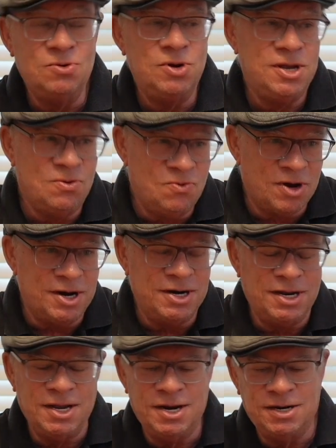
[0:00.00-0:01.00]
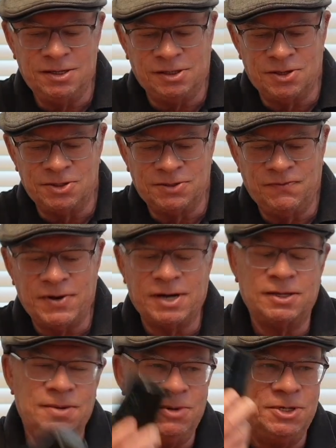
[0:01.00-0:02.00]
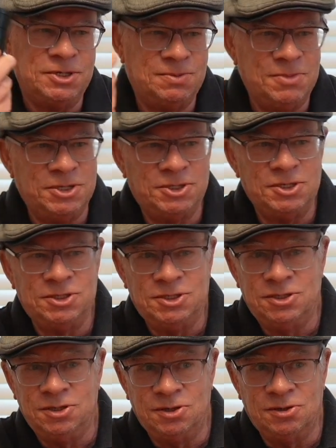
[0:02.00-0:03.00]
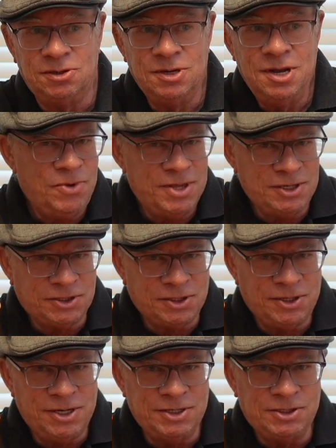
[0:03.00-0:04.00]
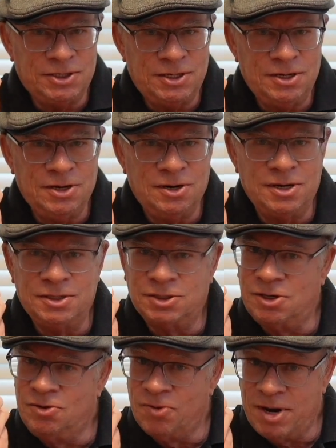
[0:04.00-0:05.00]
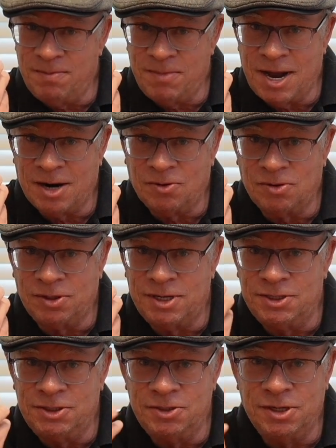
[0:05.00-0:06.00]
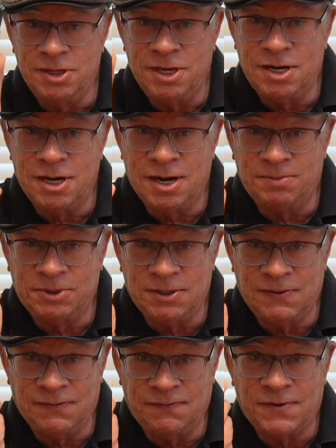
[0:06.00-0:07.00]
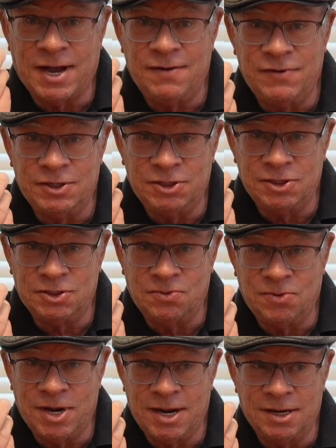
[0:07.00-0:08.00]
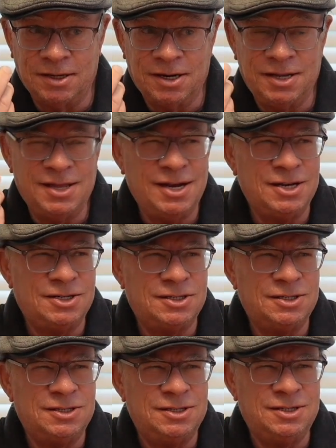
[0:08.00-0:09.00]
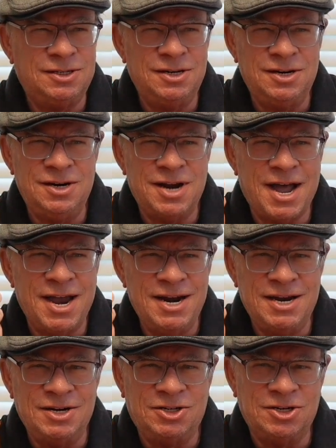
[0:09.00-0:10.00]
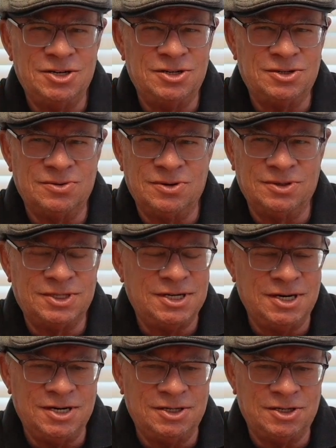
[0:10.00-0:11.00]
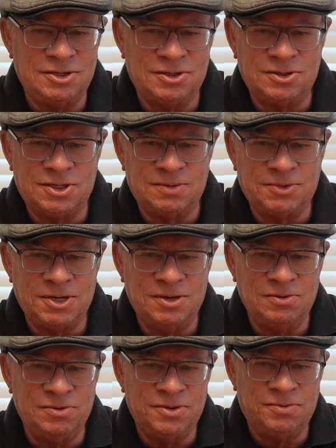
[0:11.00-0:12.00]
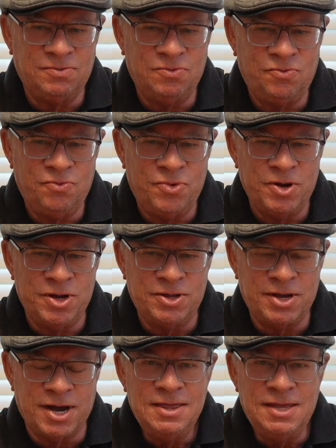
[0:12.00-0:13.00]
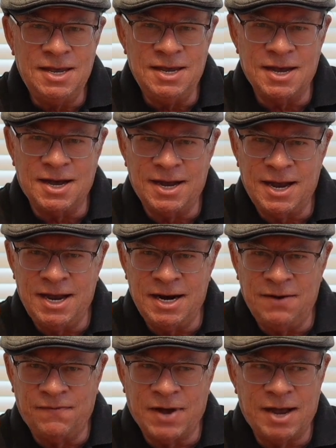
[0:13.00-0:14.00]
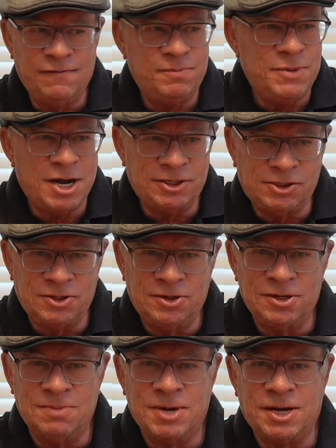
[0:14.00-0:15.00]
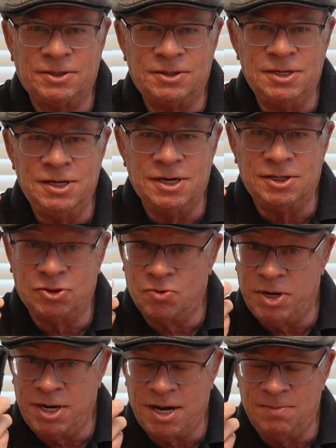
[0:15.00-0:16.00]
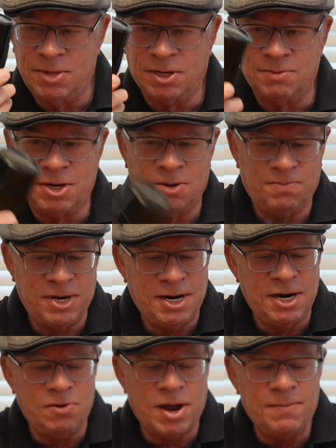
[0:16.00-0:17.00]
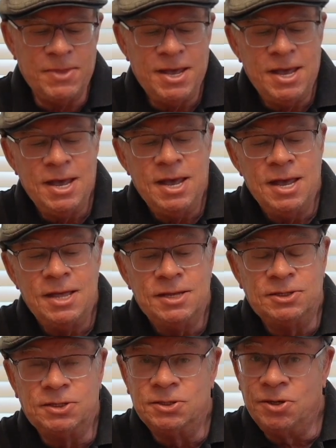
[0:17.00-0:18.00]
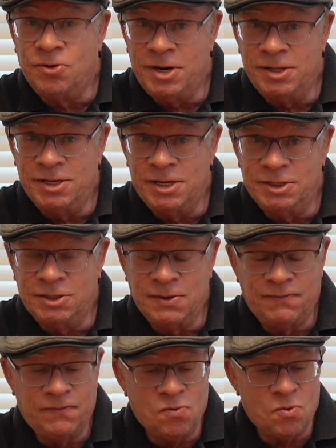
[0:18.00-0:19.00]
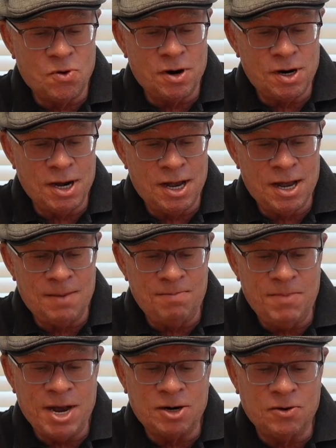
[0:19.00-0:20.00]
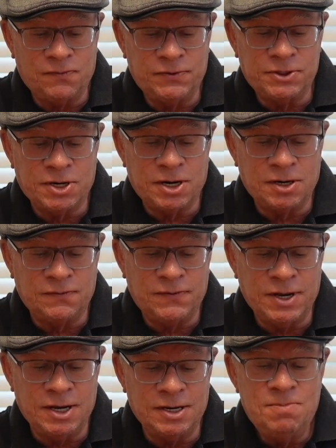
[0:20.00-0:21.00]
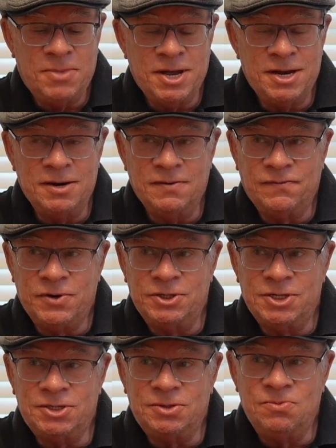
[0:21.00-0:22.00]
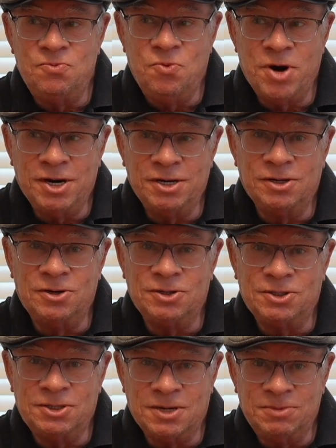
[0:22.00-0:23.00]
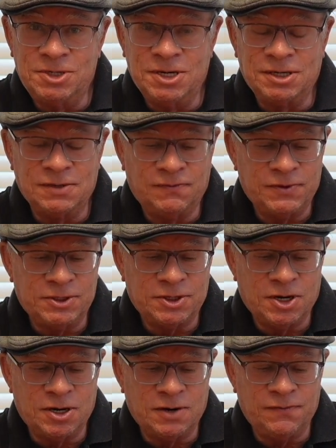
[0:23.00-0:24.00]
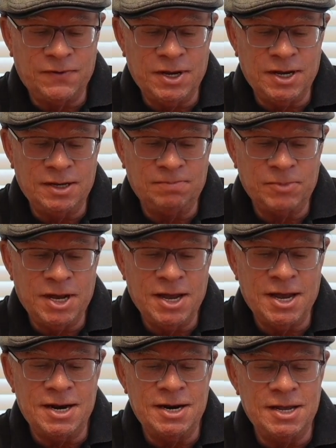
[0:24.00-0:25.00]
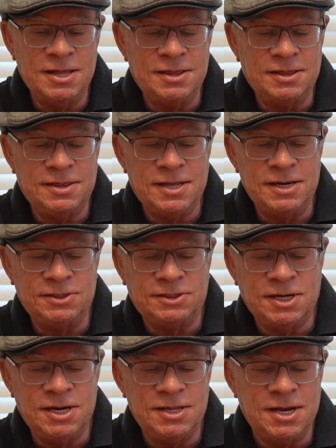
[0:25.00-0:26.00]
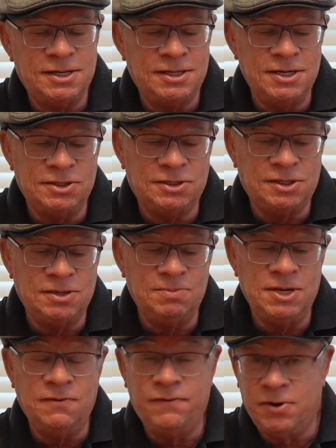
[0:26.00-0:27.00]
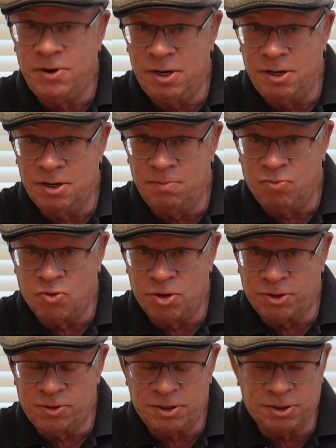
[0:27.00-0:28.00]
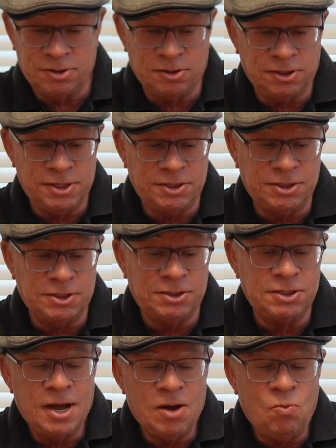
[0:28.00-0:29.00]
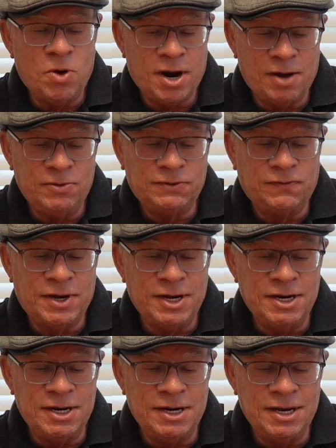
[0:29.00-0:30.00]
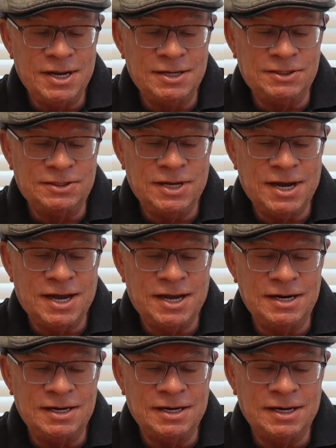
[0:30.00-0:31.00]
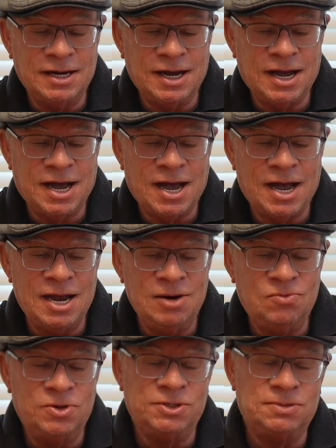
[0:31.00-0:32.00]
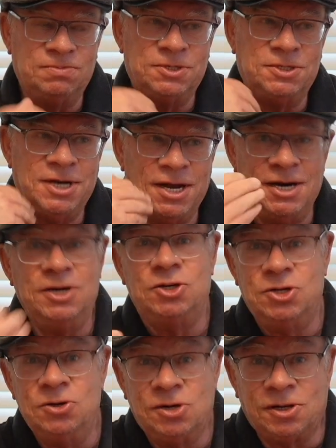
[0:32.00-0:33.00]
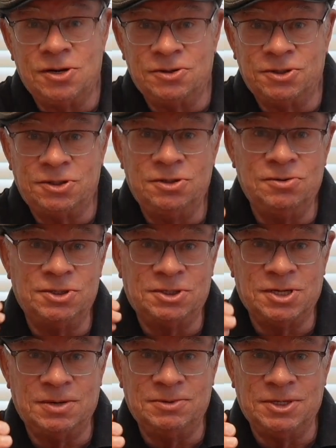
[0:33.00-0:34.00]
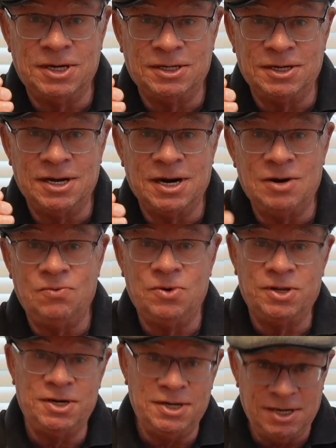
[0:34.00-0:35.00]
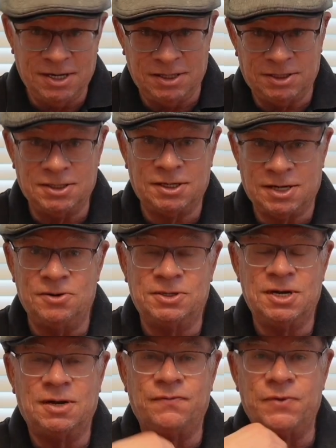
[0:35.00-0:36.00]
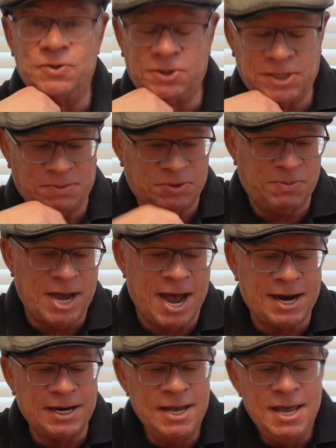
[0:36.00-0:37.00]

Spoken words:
You wanted to get in close. In fact, let me just mention too, with this lens here, it's a great macro lens. You can get up to 5 inches away. And I think it's 9 inches or 10 inches or something with the 85. Not certain about the 28 millimeter. But anyway, this is a great lens for macro photography, but for just regular subject photography, and they say that these can be very good portraiture lenses. What I was finding is that I was standing too close to a subject and I really needed to take a few steps back.